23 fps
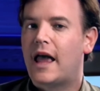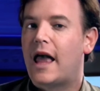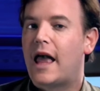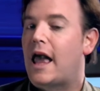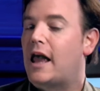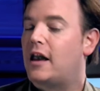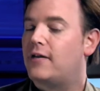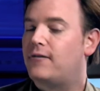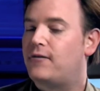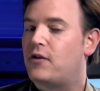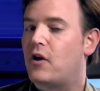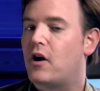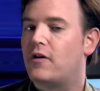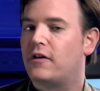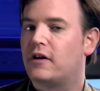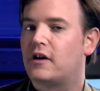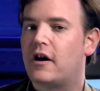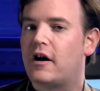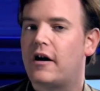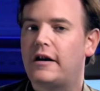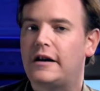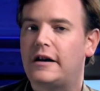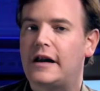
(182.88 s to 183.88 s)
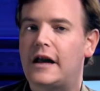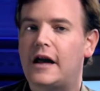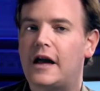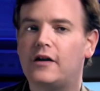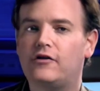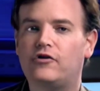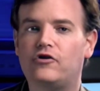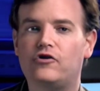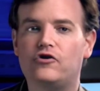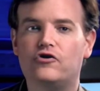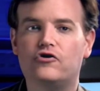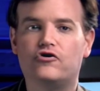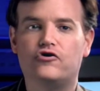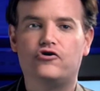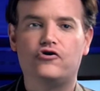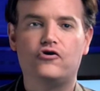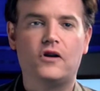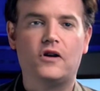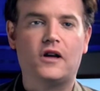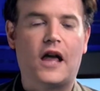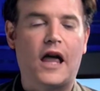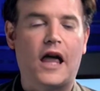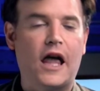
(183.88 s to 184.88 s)
And if you're on the cutting edge and you're
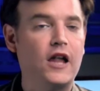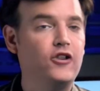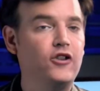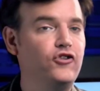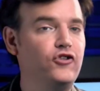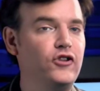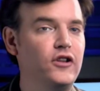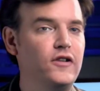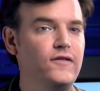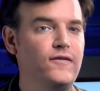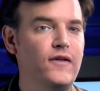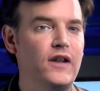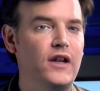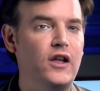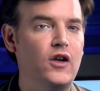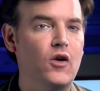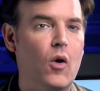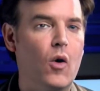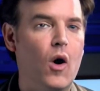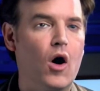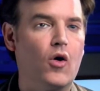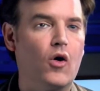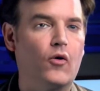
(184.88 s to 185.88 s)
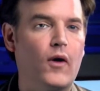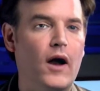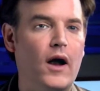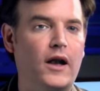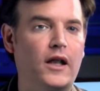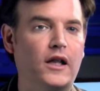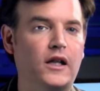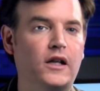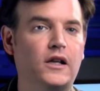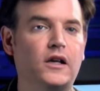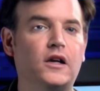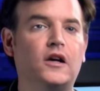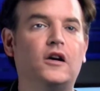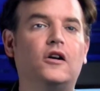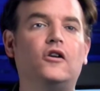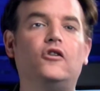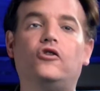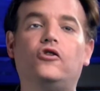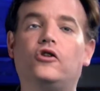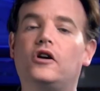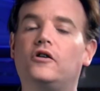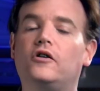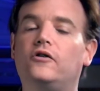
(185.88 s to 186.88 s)
shooting HD video already, you
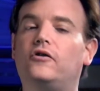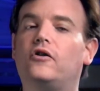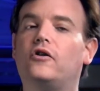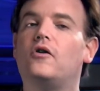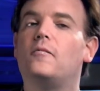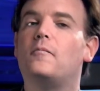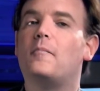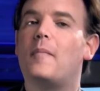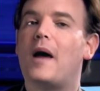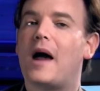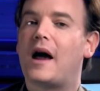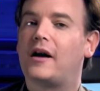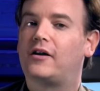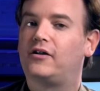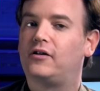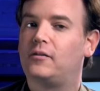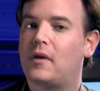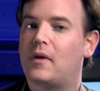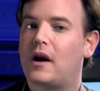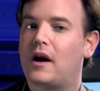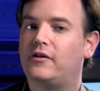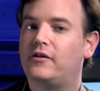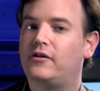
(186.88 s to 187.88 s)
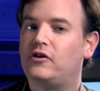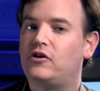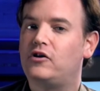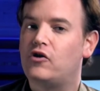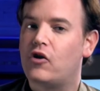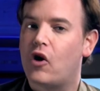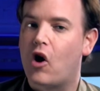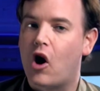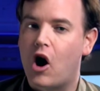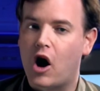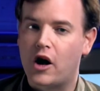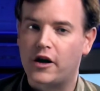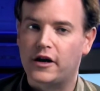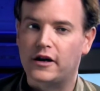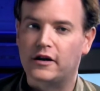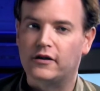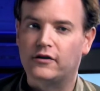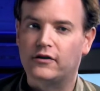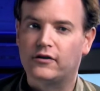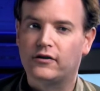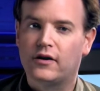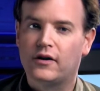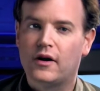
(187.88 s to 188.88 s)
should consider maximizing your
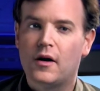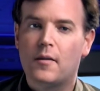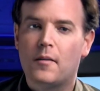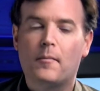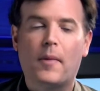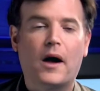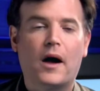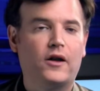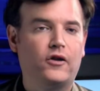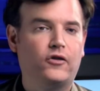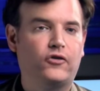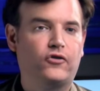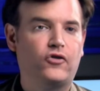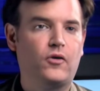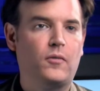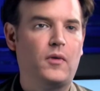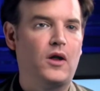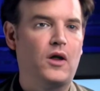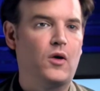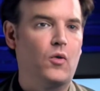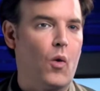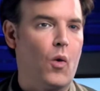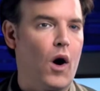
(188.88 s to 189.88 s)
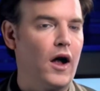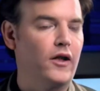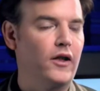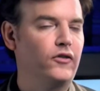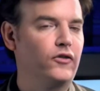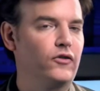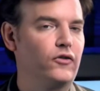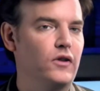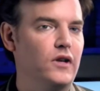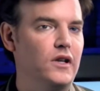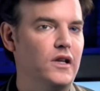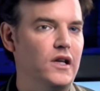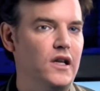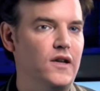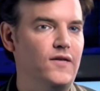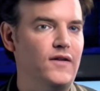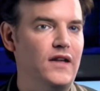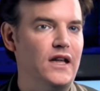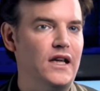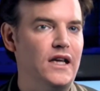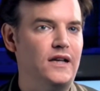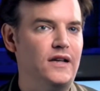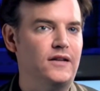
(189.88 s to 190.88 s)
audience by distributing widescreen
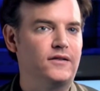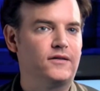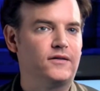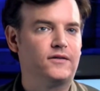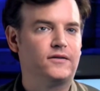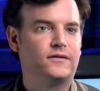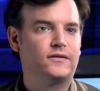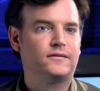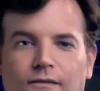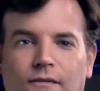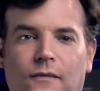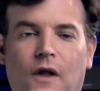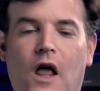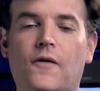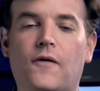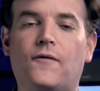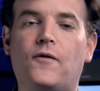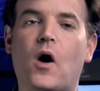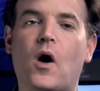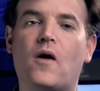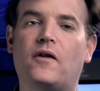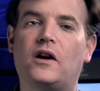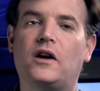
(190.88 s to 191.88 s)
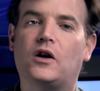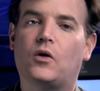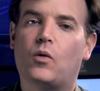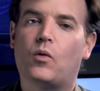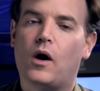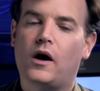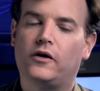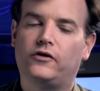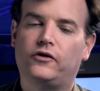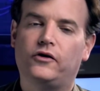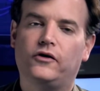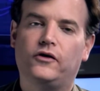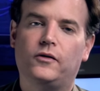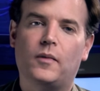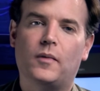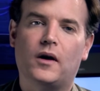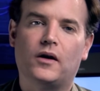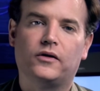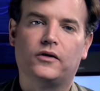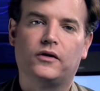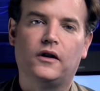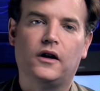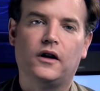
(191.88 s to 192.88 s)
DVDs. If you have any questions
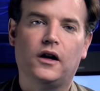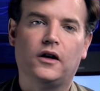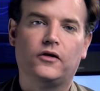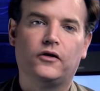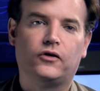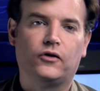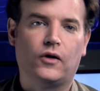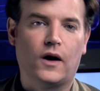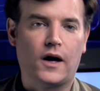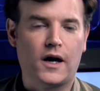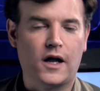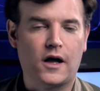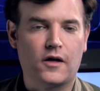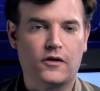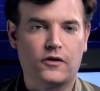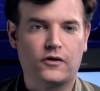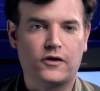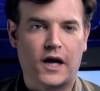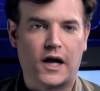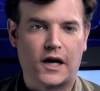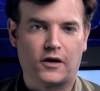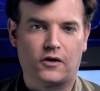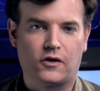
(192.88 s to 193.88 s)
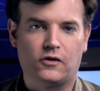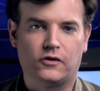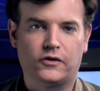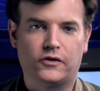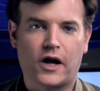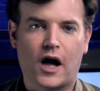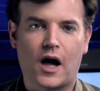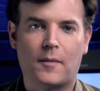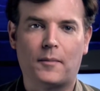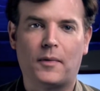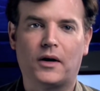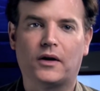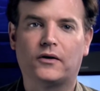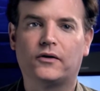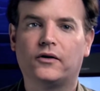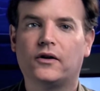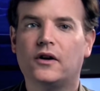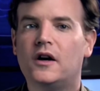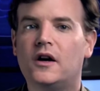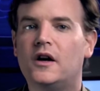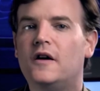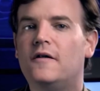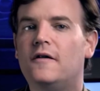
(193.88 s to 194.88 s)
about this or any other technical topics,
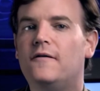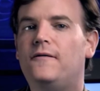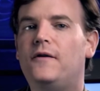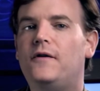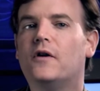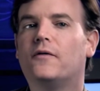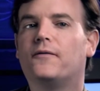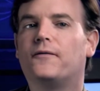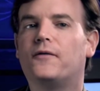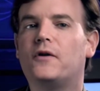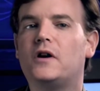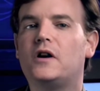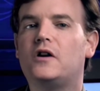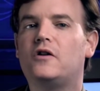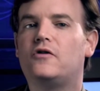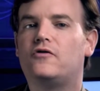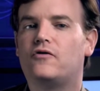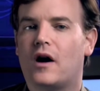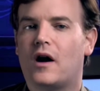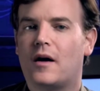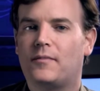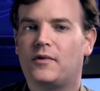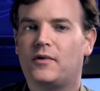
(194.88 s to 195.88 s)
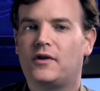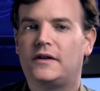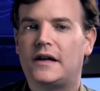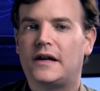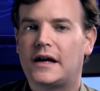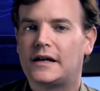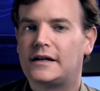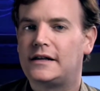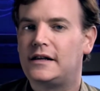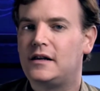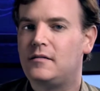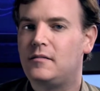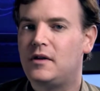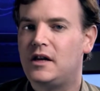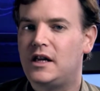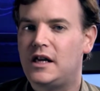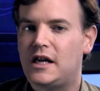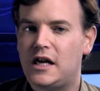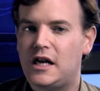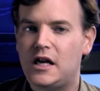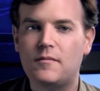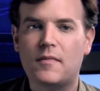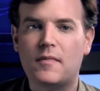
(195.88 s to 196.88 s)
feel free to drop the tech team an
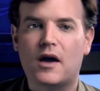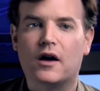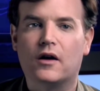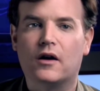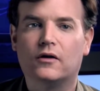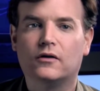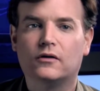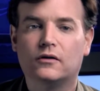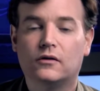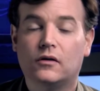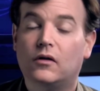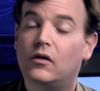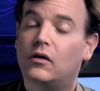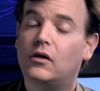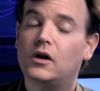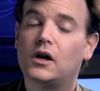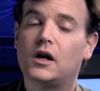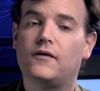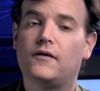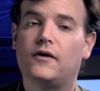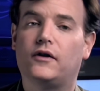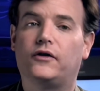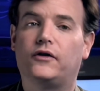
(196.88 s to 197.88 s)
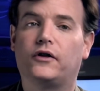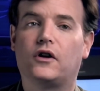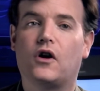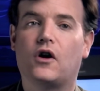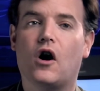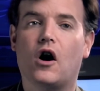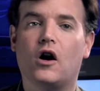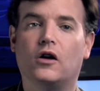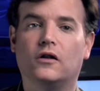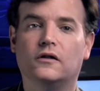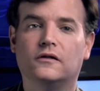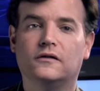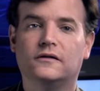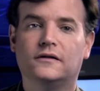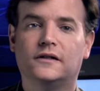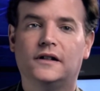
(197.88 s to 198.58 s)
email or give us a call.